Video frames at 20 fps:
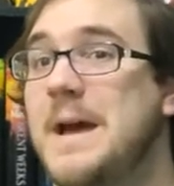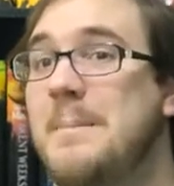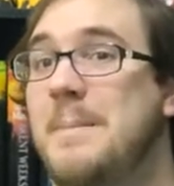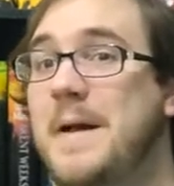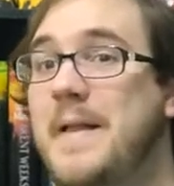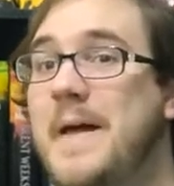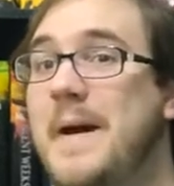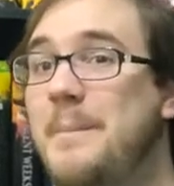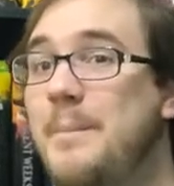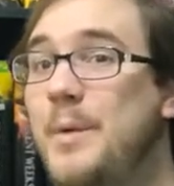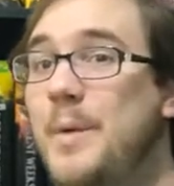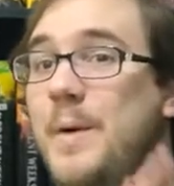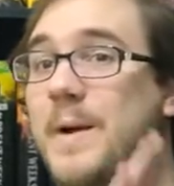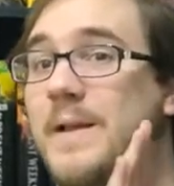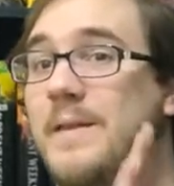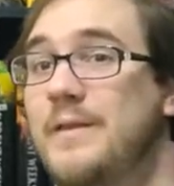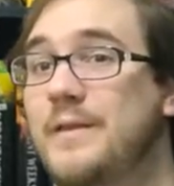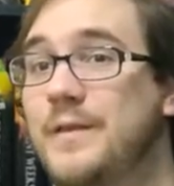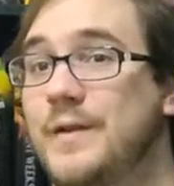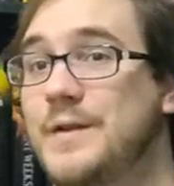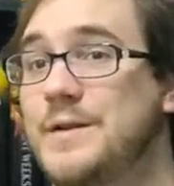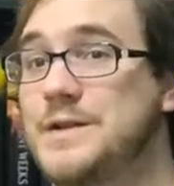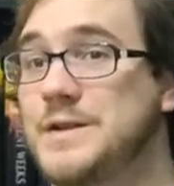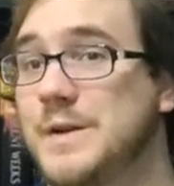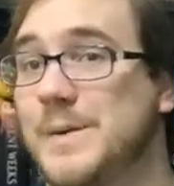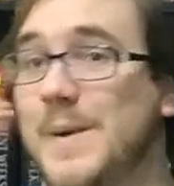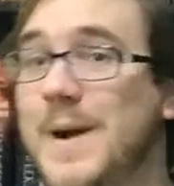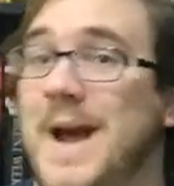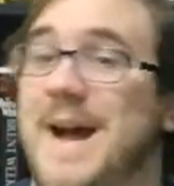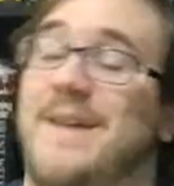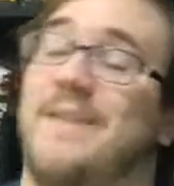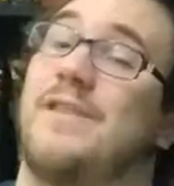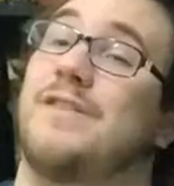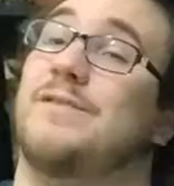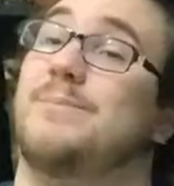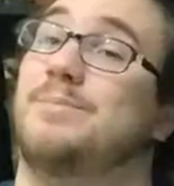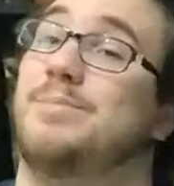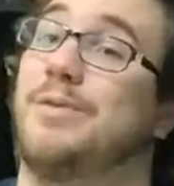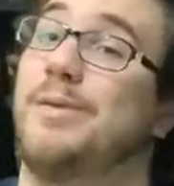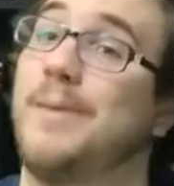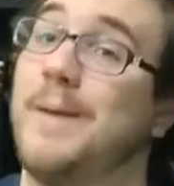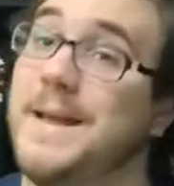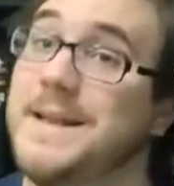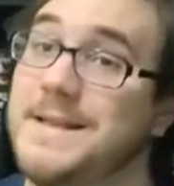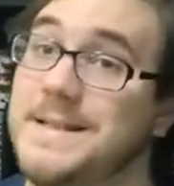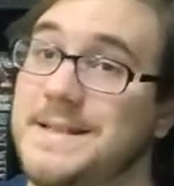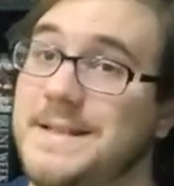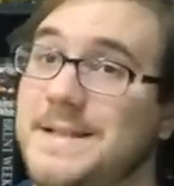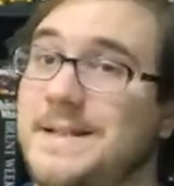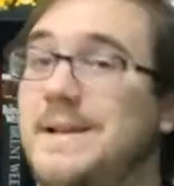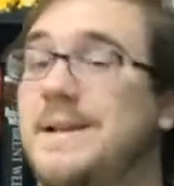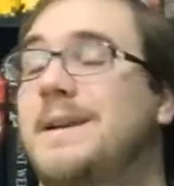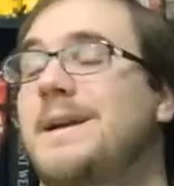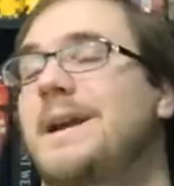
By that point, the first two were out of print.